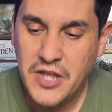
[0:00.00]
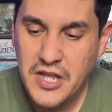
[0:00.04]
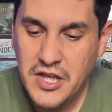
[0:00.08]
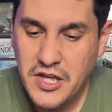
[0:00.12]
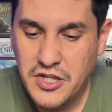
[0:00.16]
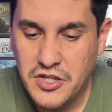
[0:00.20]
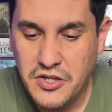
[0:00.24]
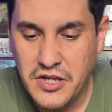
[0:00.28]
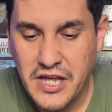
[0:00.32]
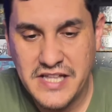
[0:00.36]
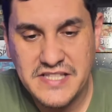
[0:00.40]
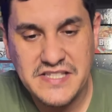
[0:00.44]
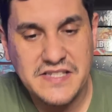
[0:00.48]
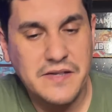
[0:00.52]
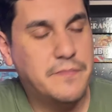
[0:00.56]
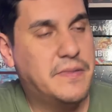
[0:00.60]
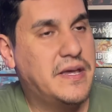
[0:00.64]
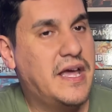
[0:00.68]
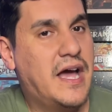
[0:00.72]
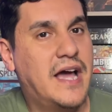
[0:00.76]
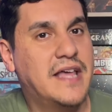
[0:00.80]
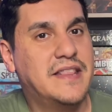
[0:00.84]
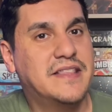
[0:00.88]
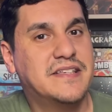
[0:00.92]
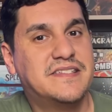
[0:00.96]
you get some
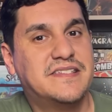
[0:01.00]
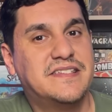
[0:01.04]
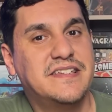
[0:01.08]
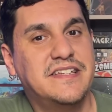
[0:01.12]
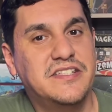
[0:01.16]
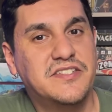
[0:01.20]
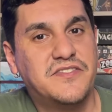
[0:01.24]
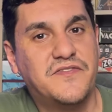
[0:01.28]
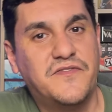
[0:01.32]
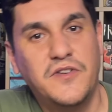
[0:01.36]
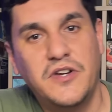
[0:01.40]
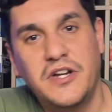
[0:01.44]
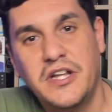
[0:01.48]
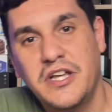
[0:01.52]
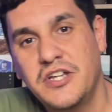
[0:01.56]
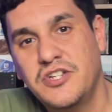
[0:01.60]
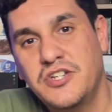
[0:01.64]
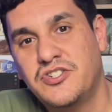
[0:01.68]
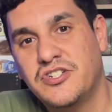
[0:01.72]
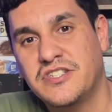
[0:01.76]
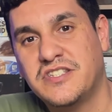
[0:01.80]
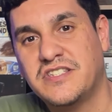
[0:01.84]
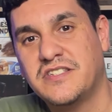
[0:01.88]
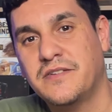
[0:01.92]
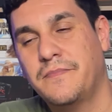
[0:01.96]
behind the scenes footage
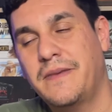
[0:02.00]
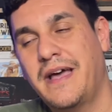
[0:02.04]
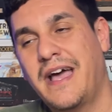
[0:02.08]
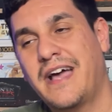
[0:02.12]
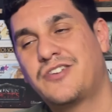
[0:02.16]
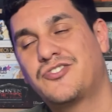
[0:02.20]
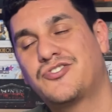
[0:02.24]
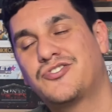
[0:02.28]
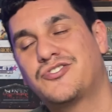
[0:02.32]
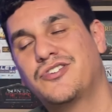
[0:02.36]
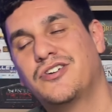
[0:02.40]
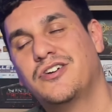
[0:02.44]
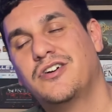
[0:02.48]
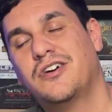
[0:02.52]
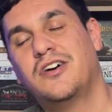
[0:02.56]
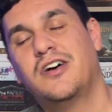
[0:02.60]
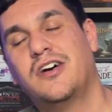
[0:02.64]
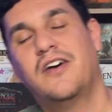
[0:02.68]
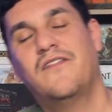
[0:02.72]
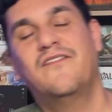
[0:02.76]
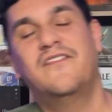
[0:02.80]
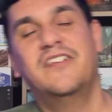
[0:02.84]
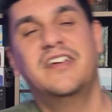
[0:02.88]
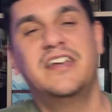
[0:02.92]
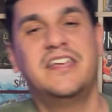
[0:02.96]
and some extra
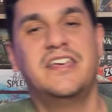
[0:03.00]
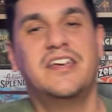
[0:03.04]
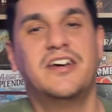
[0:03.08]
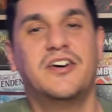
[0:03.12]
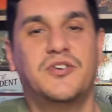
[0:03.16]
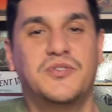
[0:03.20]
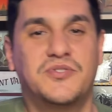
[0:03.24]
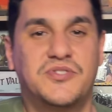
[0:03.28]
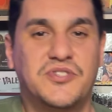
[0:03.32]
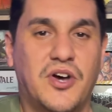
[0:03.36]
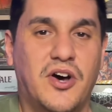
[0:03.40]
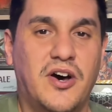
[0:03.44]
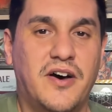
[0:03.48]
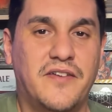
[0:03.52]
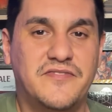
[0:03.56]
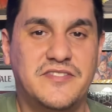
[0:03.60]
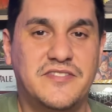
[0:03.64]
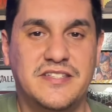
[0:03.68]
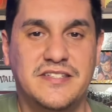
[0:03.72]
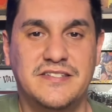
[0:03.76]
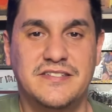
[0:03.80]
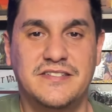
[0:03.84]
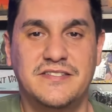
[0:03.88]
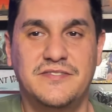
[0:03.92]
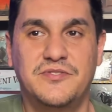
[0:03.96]
videos off to
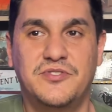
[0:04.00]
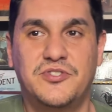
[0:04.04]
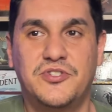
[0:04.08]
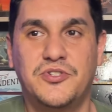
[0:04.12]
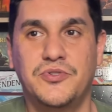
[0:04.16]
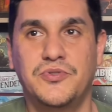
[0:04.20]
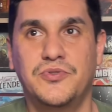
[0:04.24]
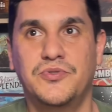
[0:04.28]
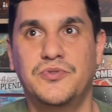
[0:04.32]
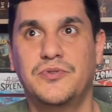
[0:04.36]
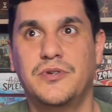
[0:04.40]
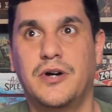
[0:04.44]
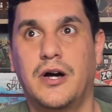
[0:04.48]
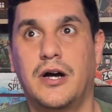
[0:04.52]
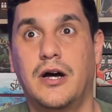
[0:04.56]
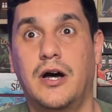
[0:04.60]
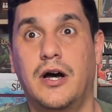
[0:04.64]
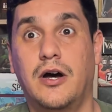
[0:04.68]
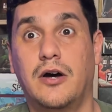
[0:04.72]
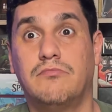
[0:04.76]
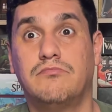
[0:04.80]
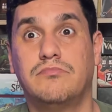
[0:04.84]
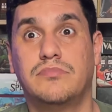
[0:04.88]
the to uh,